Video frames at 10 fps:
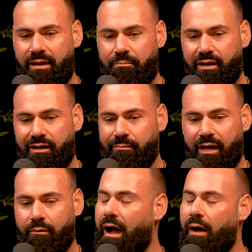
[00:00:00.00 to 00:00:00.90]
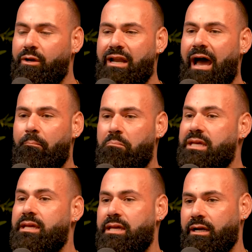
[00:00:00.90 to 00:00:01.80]
up here, and I'm like, wow, I would not
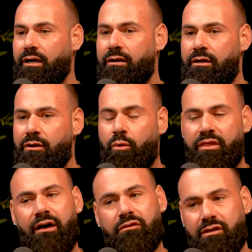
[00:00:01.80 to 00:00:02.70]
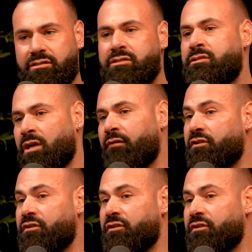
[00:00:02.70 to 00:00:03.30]
be here without the tough